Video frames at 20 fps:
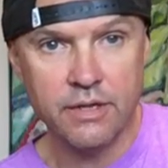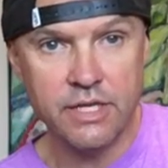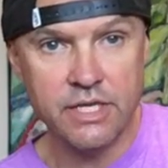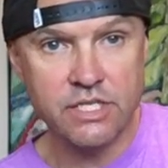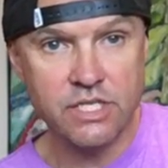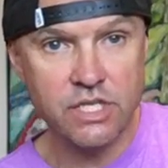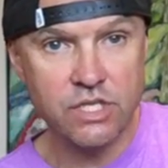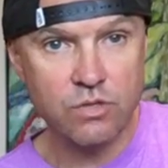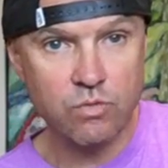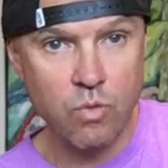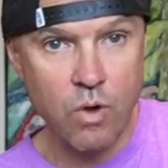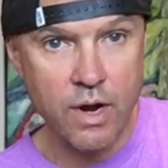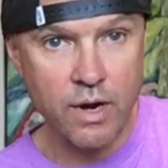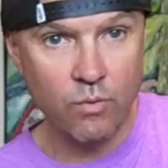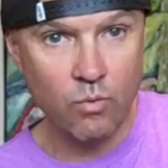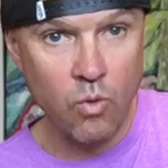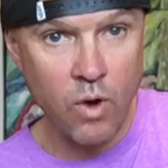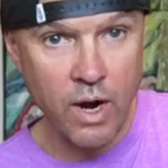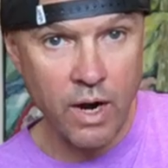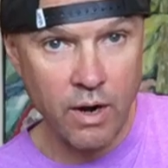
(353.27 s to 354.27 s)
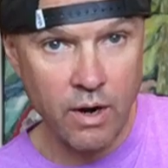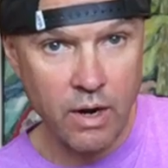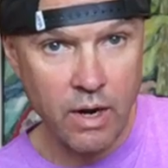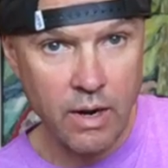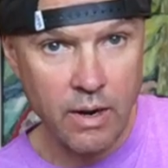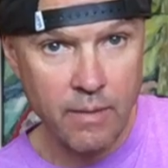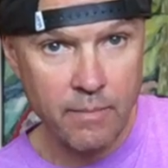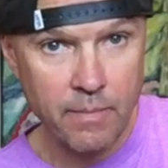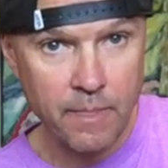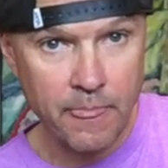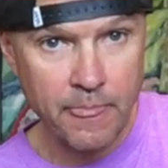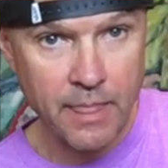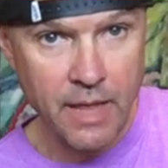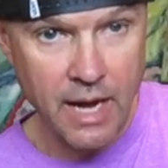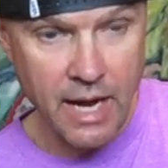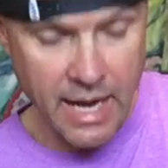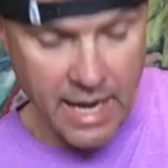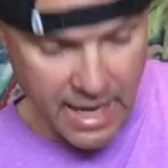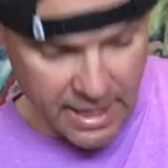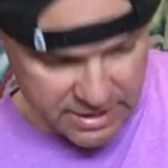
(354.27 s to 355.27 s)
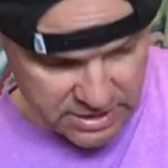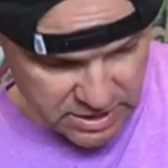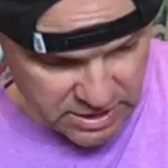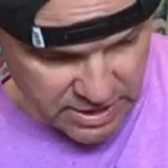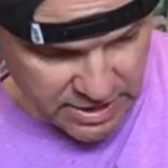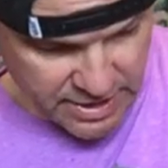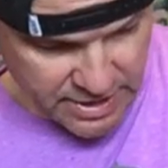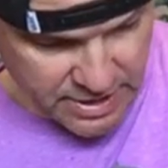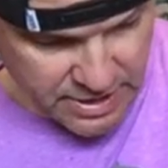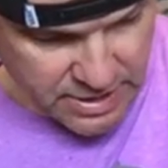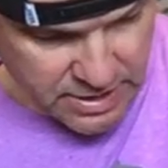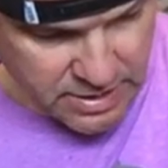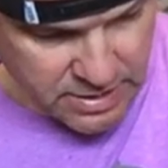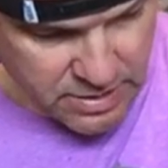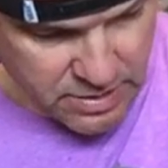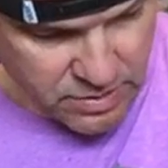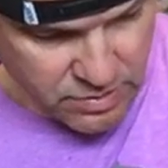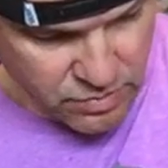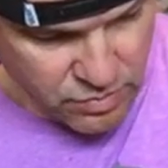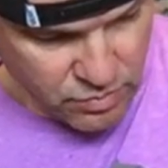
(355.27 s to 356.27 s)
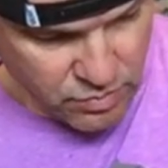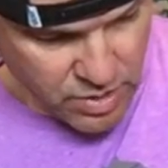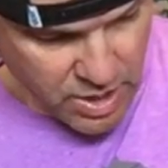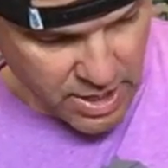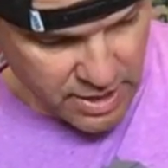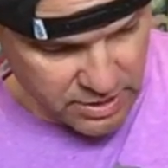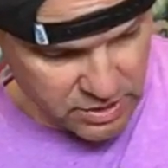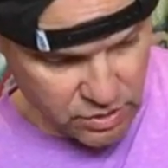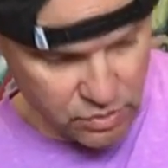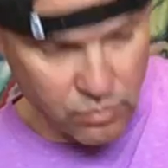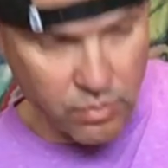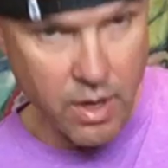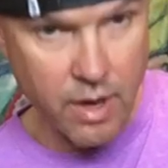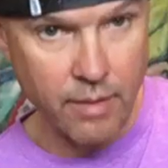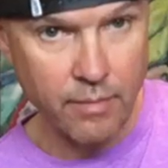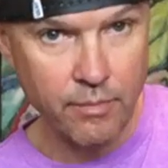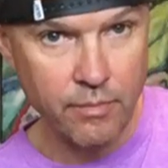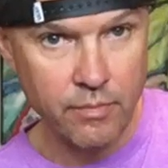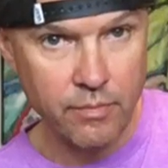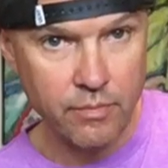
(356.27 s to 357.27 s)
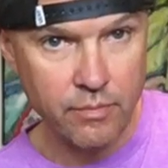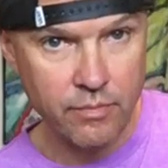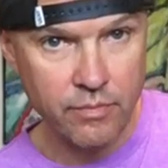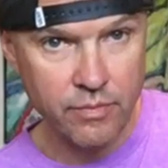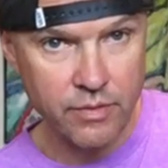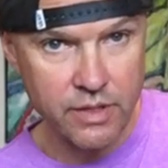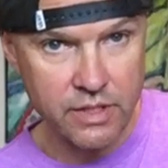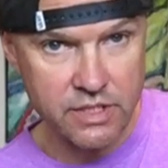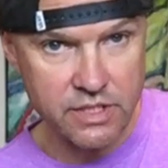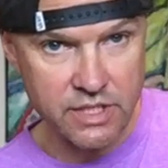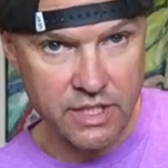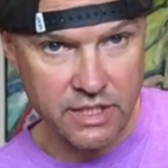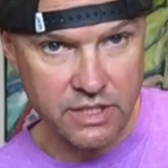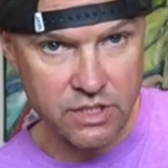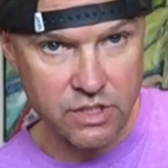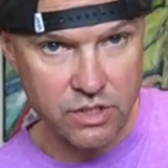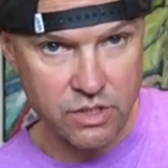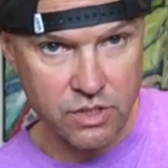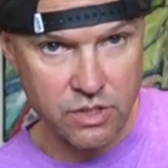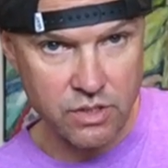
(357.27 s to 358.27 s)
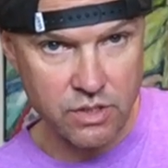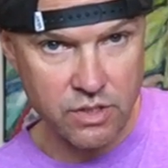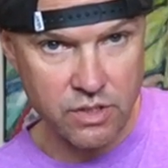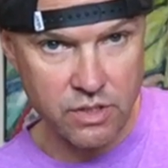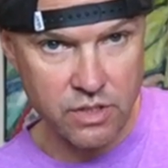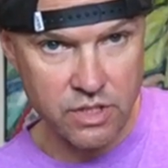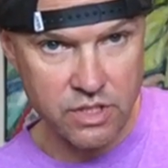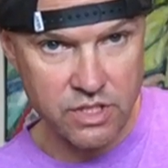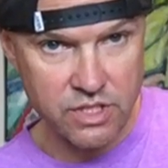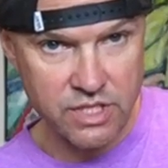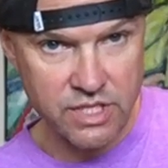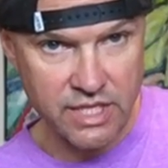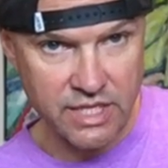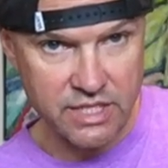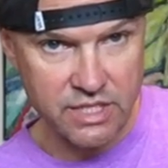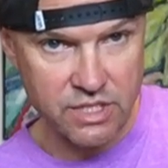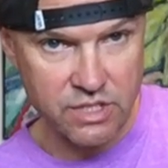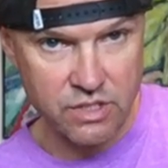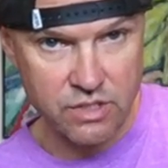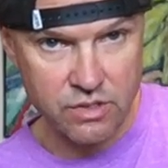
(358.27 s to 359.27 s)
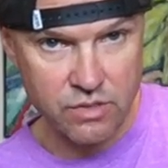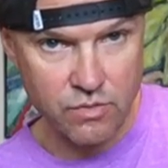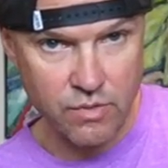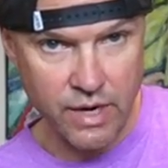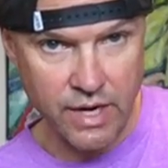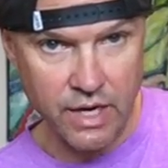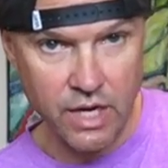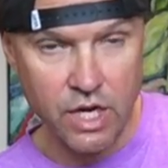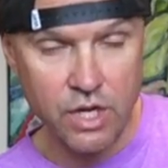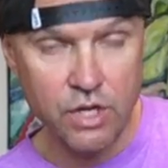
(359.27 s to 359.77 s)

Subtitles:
This is one where I actually do not strum the sixth string.